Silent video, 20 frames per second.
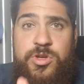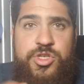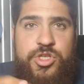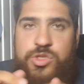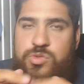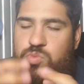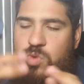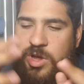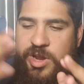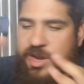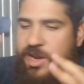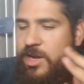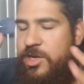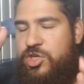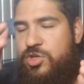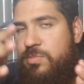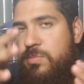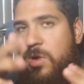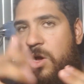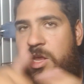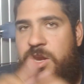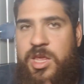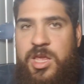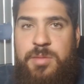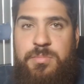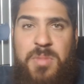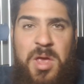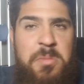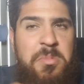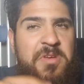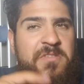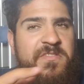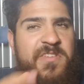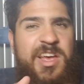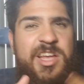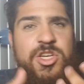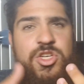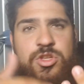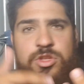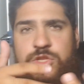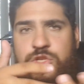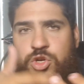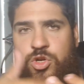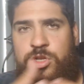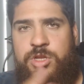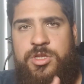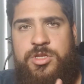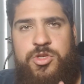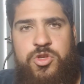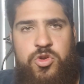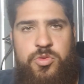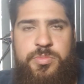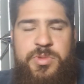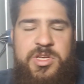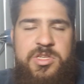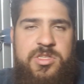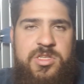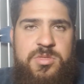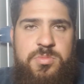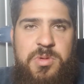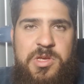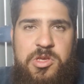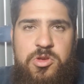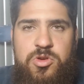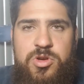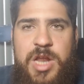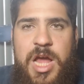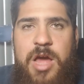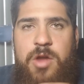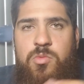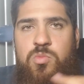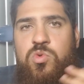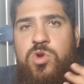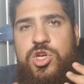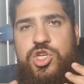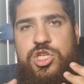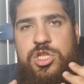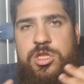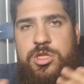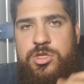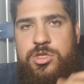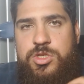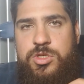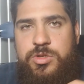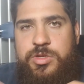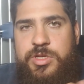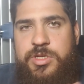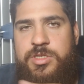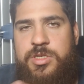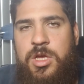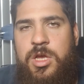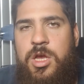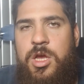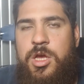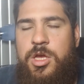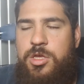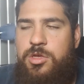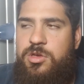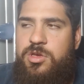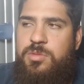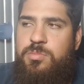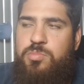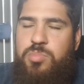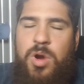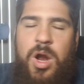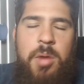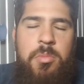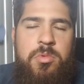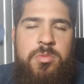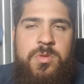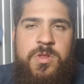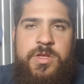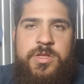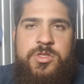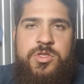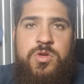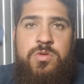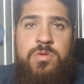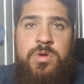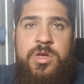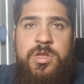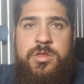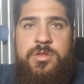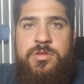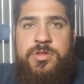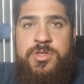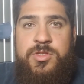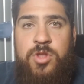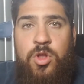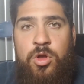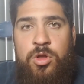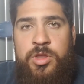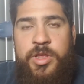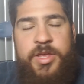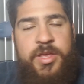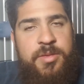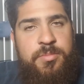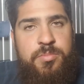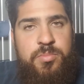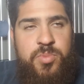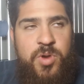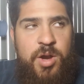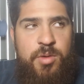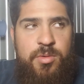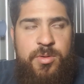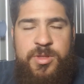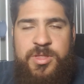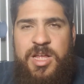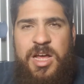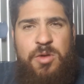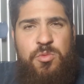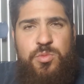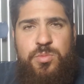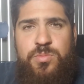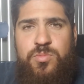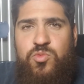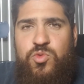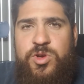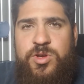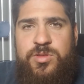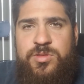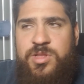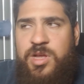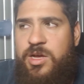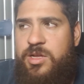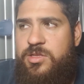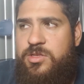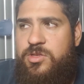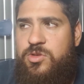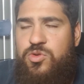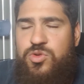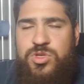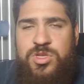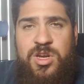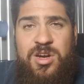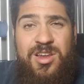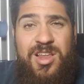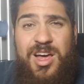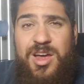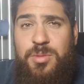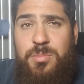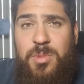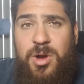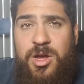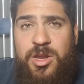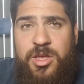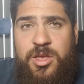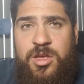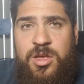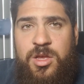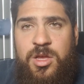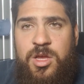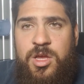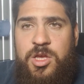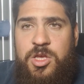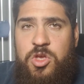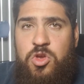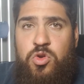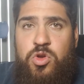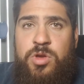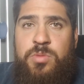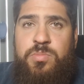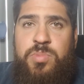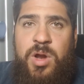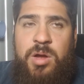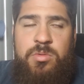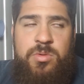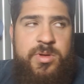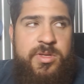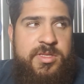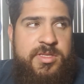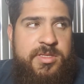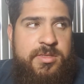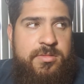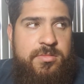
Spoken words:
just want an extra money and maybe eventually turn it into your business, but you're not rushing into this, you can probably do it slowly and probably not using a lot of money. You can probably